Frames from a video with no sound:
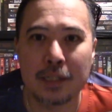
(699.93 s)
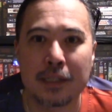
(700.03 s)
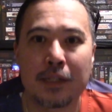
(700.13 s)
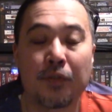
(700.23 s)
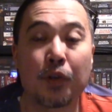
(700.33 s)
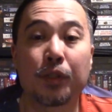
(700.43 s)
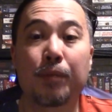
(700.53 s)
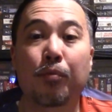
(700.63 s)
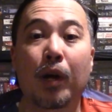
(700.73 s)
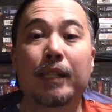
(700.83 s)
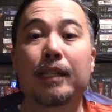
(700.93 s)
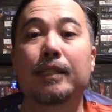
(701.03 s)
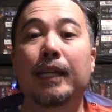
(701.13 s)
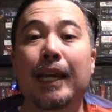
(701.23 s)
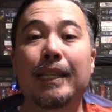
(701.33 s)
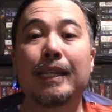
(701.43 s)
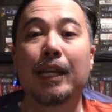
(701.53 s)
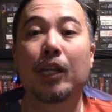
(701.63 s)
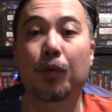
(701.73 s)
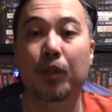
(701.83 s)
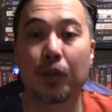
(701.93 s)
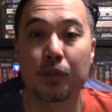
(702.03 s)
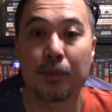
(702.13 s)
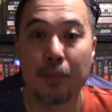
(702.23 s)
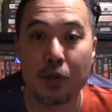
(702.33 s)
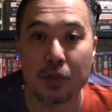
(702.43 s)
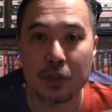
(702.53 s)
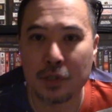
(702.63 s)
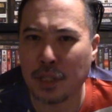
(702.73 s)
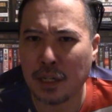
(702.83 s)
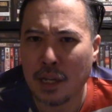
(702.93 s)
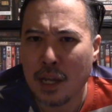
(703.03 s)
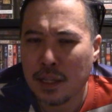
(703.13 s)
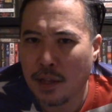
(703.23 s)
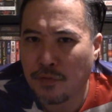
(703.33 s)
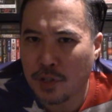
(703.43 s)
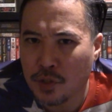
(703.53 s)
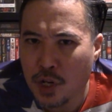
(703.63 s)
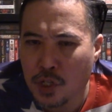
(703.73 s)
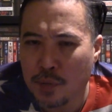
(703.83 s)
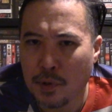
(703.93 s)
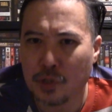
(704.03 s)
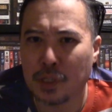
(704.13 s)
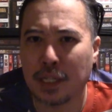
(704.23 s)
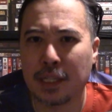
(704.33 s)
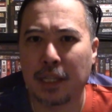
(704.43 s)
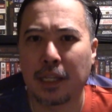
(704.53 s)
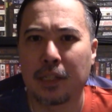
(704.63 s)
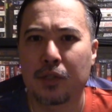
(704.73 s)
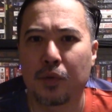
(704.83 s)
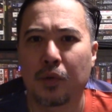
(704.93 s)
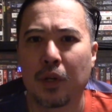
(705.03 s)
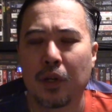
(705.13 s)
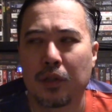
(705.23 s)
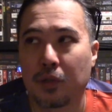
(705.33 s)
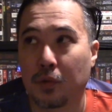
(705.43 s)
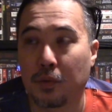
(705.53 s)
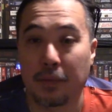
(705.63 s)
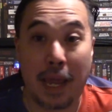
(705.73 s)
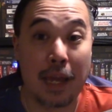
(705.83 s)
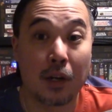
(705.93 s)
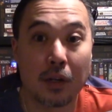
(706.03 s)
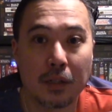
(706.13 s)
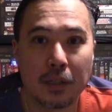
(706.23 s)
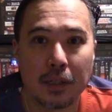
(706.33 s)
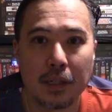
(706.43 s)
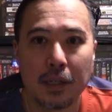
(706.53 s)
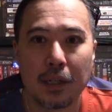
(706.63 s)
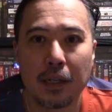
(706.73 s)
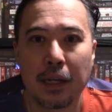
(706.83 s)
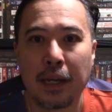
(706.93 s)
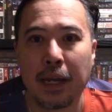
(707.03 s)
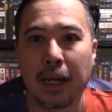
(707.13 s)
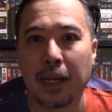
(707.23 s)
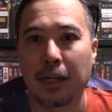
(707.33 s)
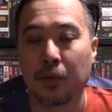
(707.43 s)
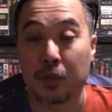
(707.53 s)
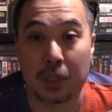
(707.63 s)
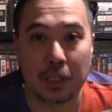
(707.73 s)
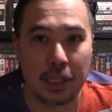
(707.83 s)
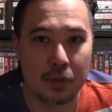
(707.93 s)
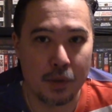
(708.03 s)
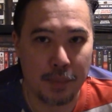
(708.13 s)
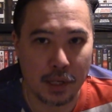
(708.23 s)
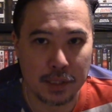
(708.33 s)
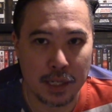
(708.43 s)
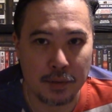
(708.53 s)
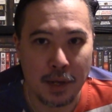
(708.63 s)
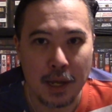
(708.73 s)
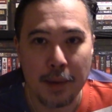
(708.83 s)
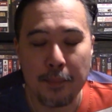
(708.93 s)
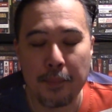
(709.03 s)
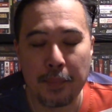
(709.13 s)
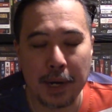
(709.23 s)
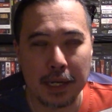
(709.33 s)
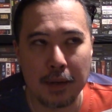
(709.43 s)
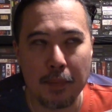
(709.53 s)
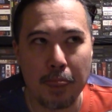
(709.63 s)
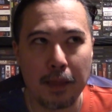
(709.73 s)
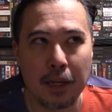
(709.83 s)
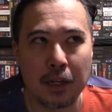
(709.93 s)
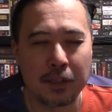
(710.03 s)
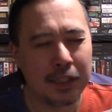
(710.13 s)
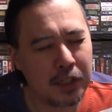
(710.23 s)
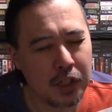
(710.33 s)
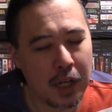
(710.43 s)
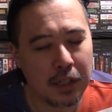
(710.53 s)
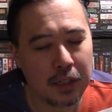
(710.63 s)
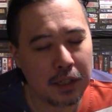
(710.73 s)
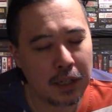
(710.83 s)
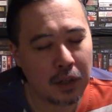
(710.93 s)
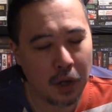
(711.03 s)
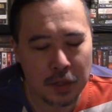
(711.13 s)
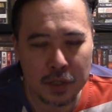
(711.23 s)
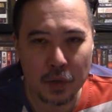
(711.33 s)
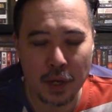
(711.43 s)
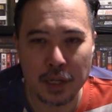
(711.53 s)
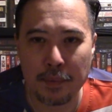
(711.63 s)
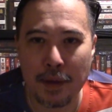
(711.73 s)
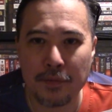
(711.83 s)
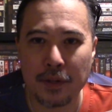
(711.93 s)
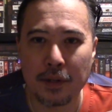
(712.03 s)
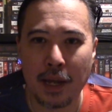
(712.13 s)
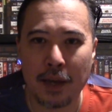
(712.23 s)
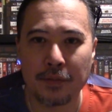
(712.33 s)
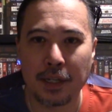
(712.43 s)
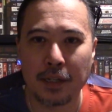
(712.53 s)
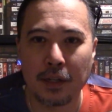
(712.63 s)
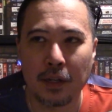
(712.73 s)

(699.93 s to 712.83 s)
difficulty processing and dealing with those emotions. So that frustration emotion can then lead to anger, and which can lead to a meltdown. But an autistic child can also end up having